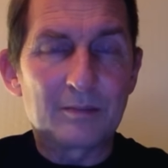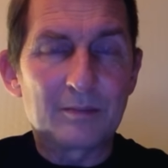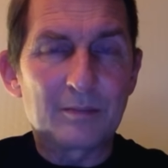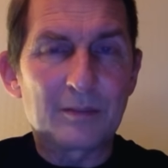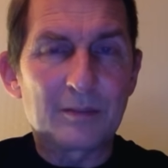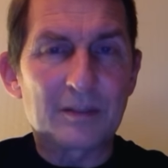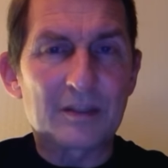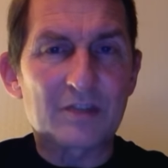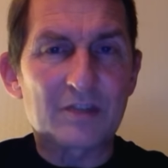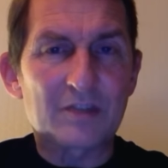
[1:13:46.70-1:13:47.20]

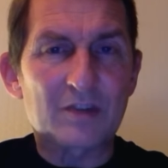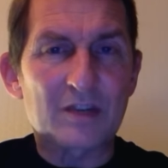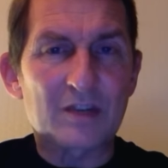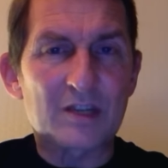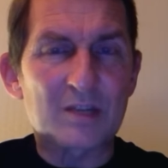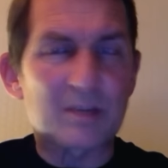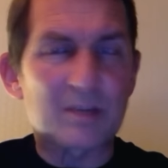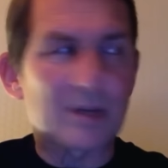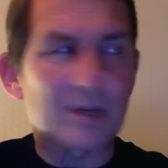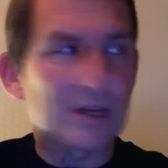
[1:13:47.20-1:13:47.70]
but it
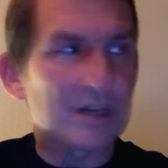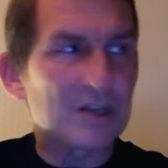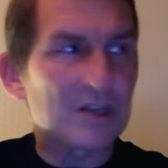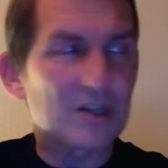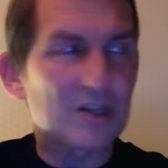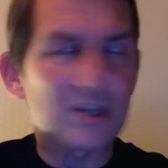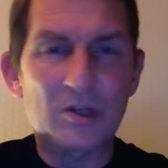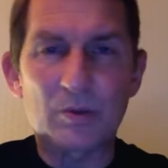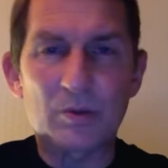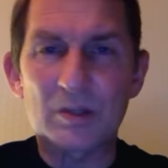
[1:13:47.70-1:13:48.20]
transpires
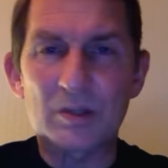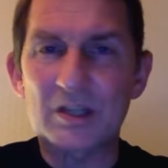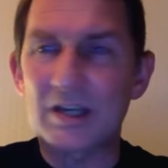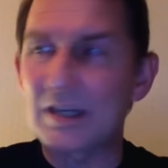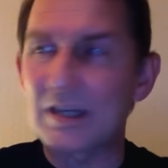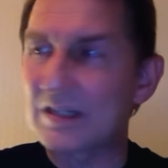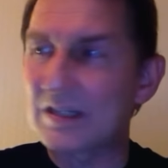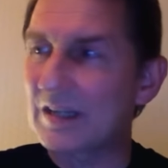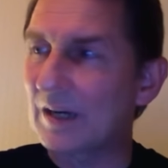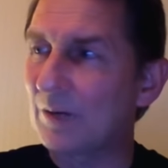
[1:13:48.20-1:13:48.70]
that she was
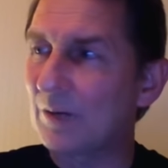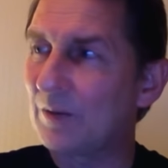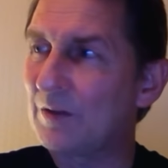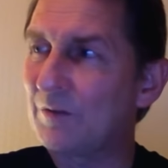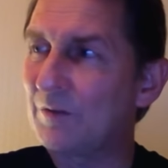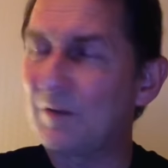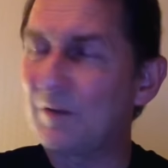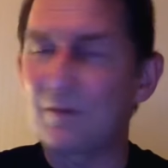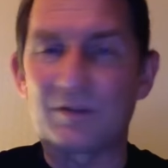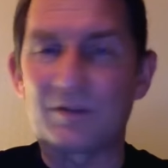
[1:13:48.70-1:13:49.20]
kicked out with a
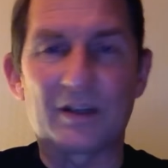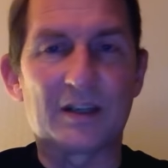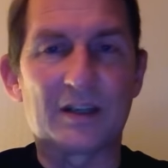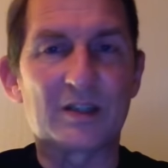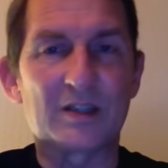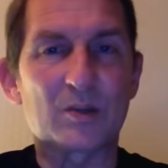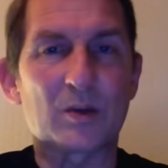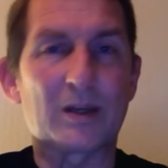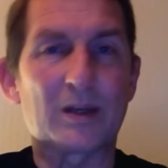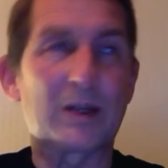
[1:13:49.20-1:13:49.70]
15,
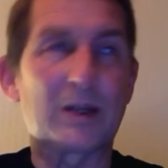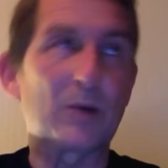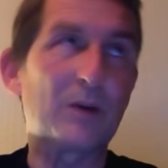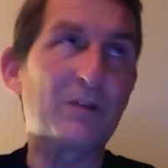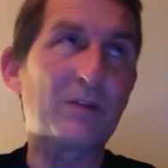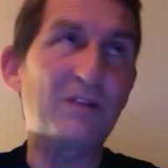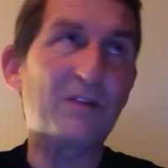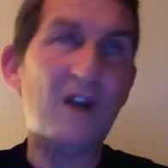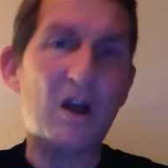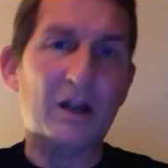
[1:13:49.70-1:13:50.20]
20
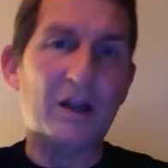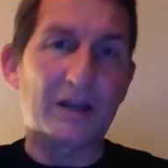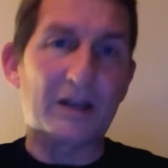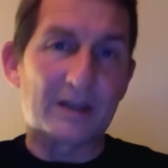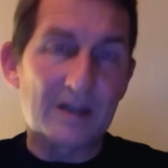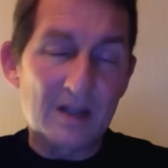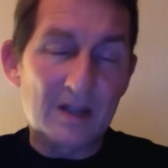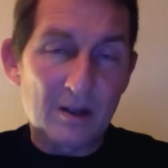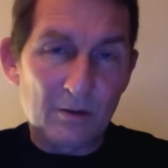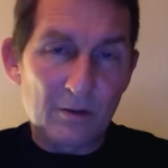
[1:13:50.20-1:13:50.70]
quid fine
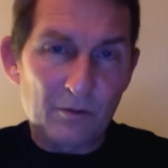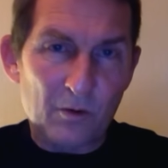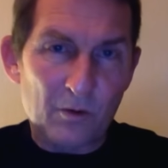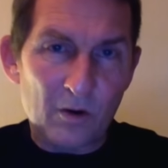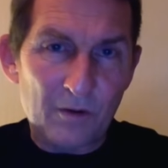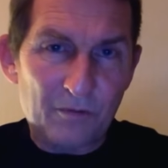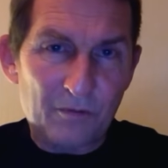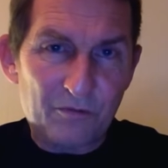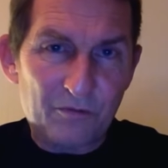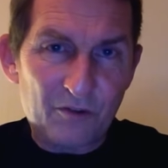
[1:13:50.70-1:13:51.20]

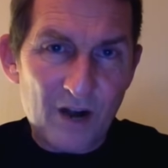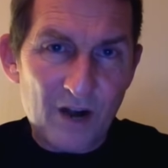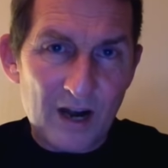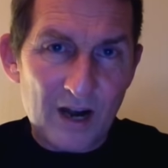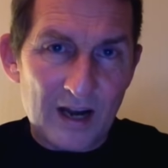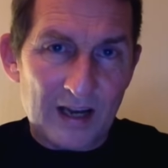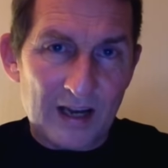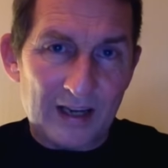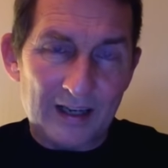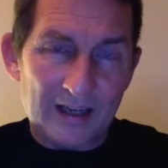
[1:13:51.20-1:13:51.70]
for
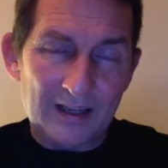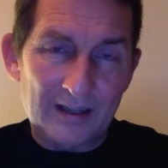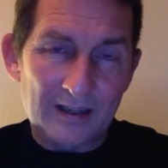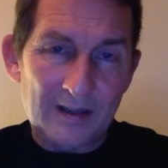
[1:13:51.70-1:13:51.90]
affray.